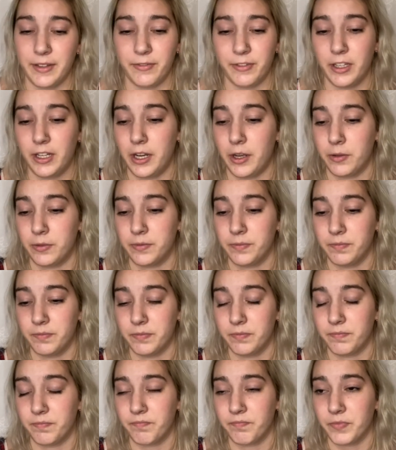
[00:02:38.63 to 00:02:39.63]
you know
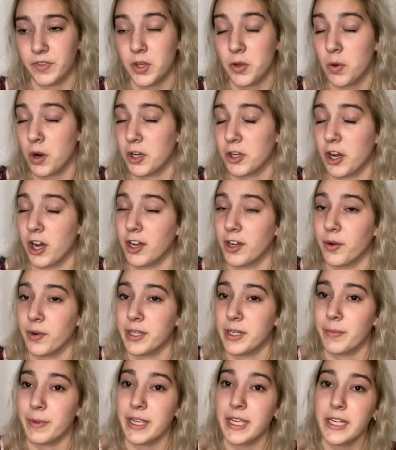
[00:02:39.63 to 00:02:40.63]
you are not
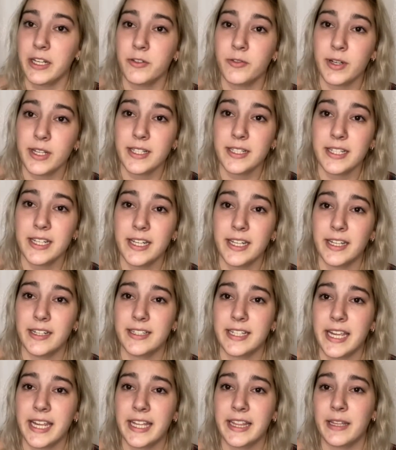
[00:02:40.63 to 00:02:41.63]
going to be interested
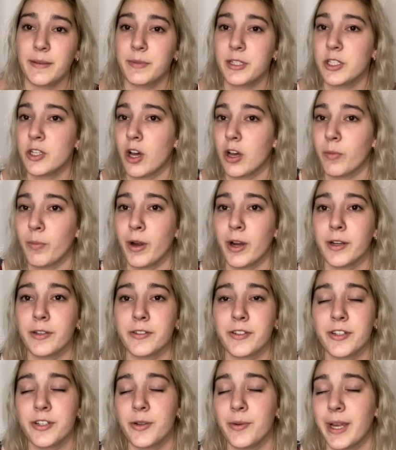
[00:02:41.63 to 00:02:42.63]
in taking them to dog
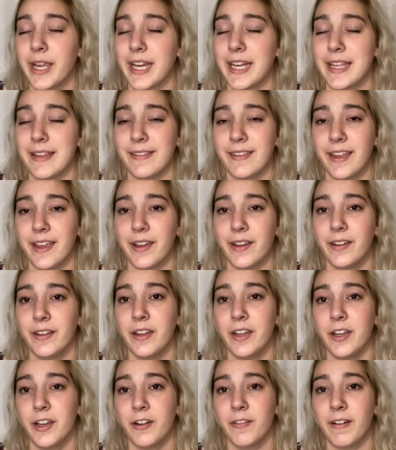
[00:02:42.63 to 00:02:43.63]
parks or doing anything
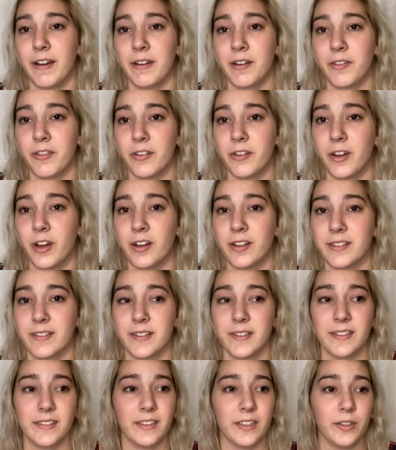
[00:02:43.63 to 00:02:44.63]
around other
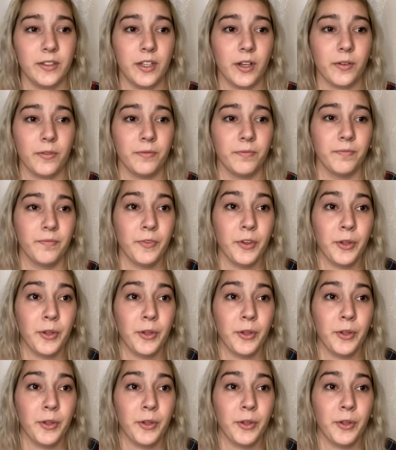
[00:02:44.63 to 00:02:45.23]
dogs, you don't